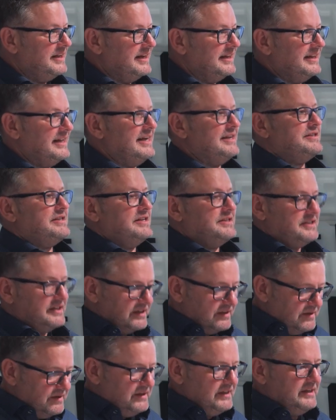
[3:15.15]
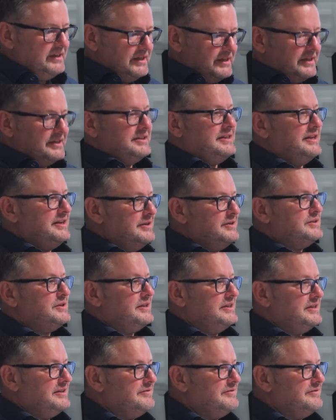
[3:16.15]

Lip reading: and allows us to continuously